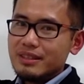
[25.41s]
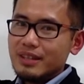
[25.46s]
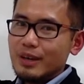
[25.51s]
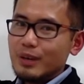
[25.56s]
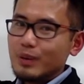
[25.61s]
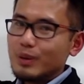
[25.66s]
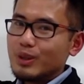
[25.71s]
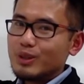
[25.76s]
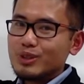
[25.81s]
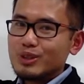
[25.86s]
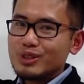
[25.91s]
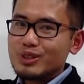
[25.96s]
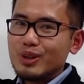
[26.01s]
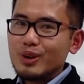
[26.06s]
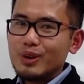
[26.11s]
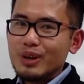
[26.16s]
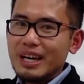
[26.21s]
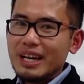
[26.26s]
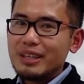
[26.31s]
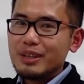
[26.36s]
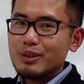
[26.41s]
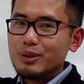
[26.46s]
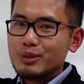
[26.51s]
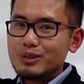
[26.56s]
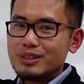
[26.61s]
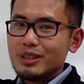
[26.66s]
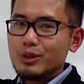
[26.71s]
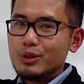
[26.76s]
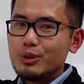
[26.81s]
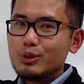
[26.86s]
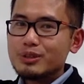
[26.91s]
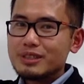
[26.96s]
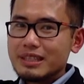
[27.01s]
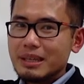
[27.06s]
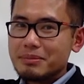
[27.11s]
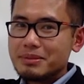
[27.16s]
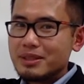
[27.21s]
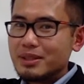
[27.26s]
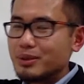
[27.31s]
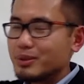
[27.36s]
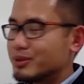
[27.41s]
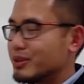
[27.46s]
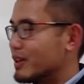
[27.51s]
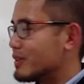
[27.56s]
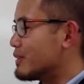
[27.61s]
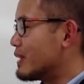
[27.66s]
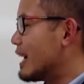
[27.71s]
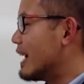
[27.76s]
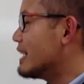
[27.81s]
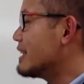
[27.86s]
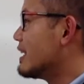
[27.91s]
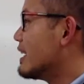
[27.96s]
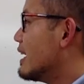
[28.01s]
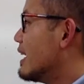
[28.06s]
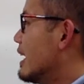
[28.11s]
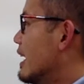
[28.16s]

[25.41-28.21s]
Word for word: and we can just go ahead and use the u substitution, right?